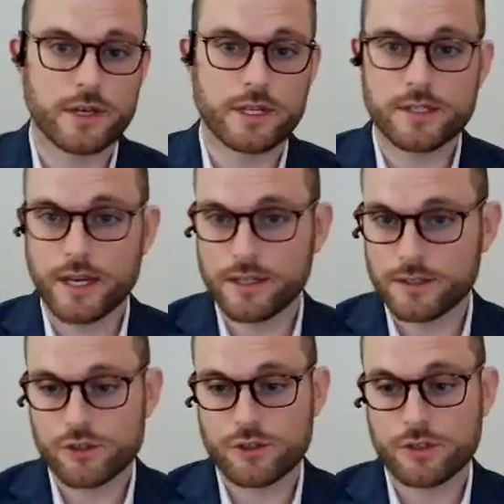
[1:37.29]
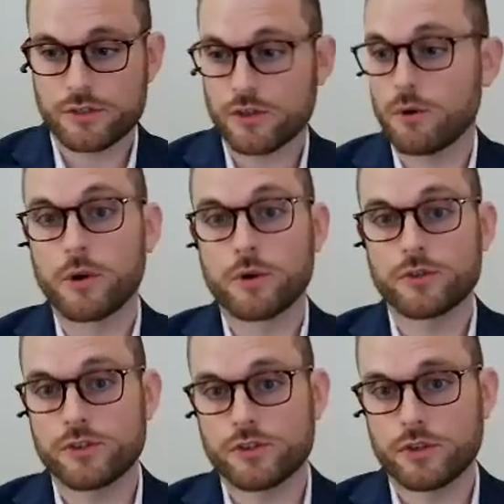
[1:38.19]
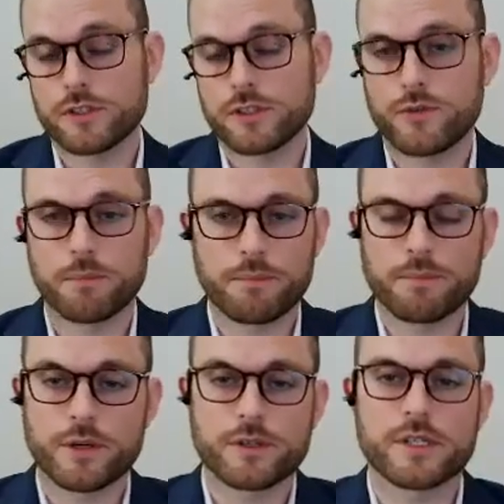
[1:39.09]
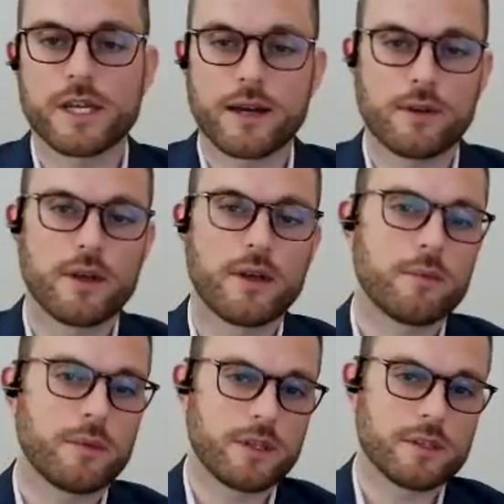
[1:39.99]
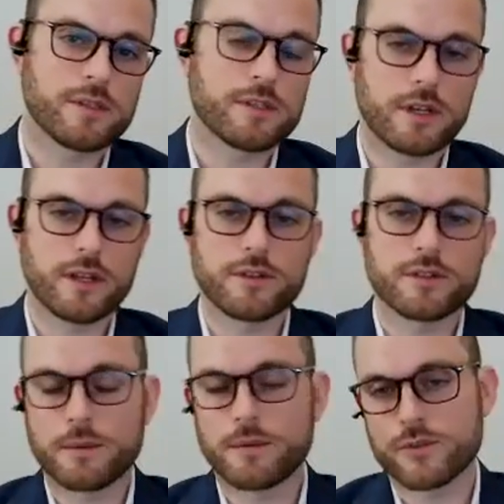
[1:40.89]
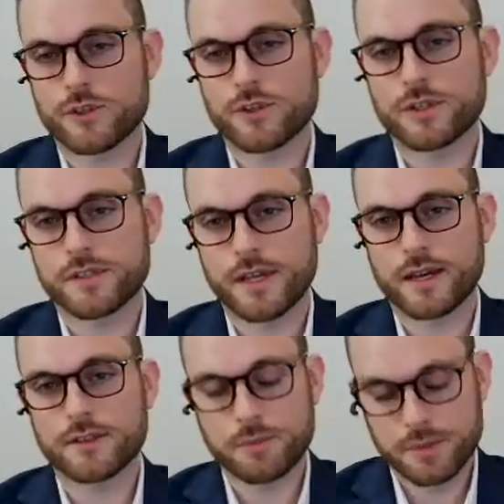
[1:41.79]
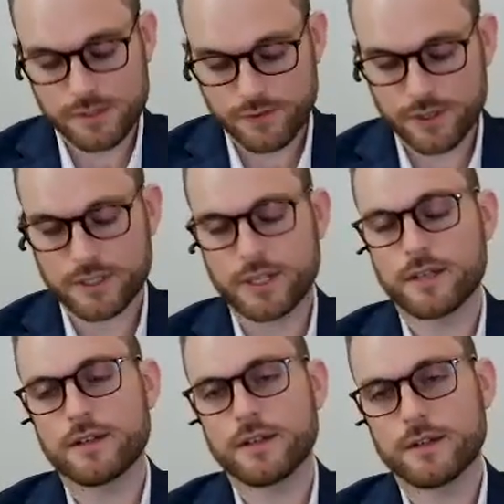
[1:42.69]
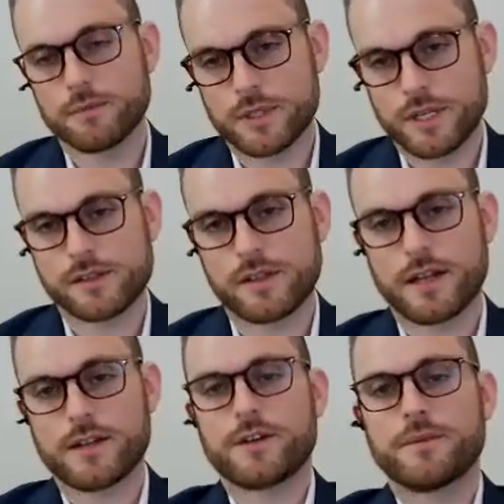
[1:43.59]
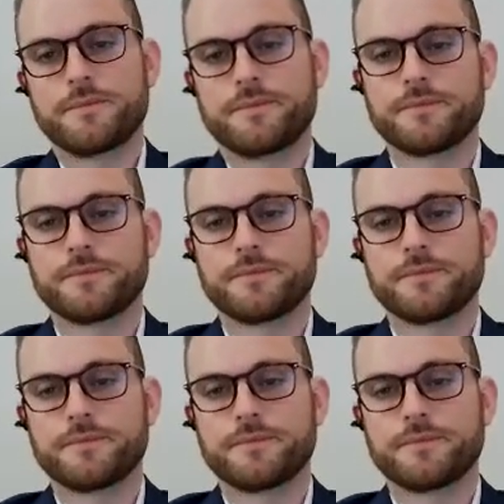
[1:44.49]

You got title insurance, homeowners insurance if it burns down, but this is another type of insurance that specifically protects the lender.